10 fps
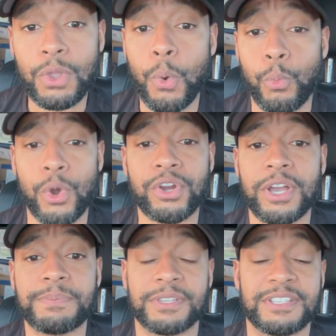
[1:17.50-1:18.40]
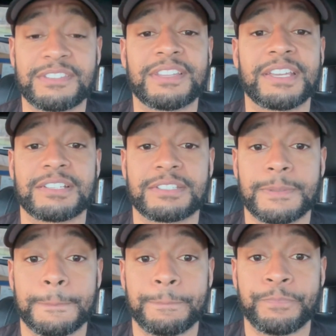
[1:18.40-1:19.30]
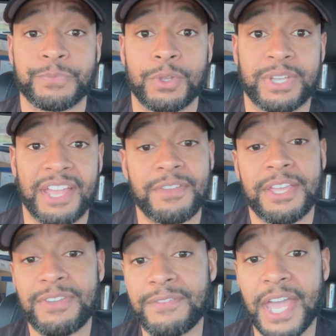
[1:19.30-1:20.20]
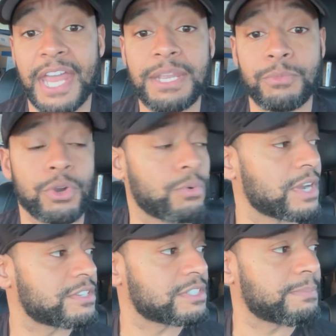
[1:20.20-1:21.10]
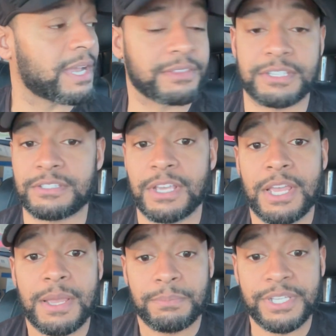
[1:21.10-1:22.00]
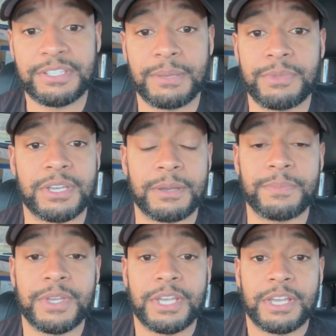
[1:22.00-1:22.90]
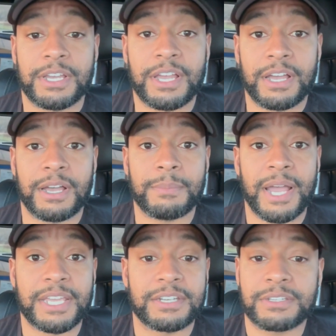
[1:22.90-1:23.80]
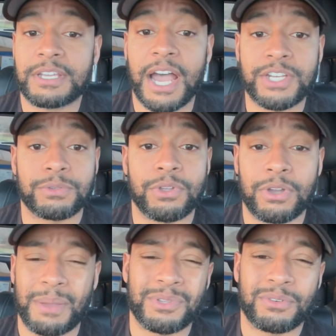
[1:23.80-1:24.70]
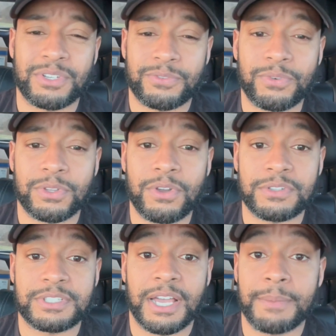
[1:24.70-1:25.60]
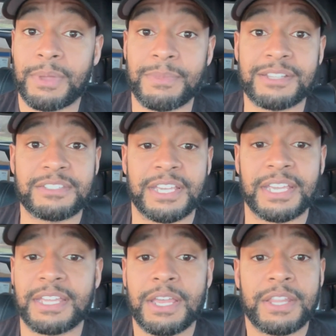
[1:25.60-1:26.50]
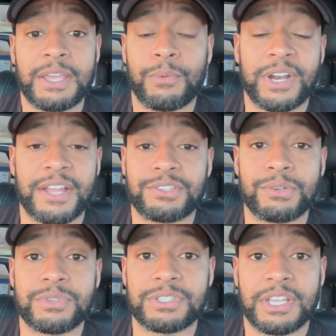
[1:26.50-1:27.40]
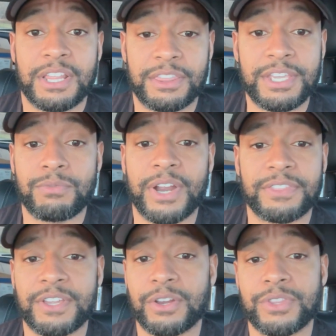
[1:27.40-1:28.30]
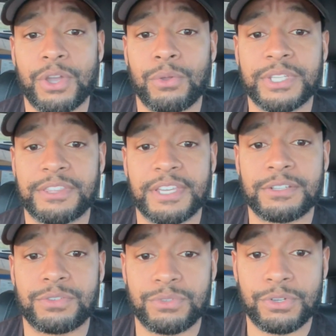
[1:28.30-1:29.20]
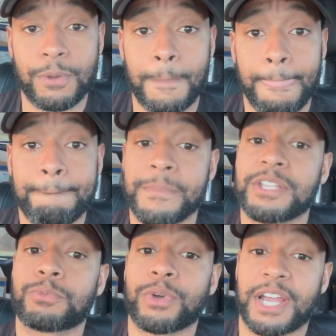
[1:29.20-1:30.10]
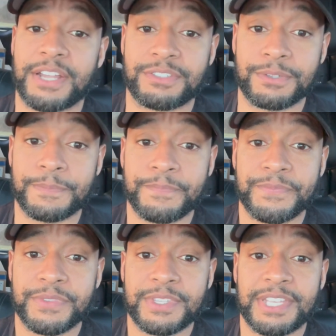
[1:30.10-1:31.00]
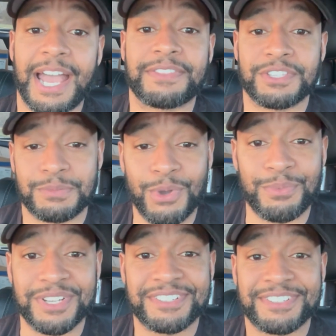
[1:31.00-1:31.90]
Work up to these things, okay? If you have any more questions about this, please hit me up. I can guide you along. I've been doing this for a long time. I'm not saying that what I do is the right thing or the only thing to do. It's what I do at this moment.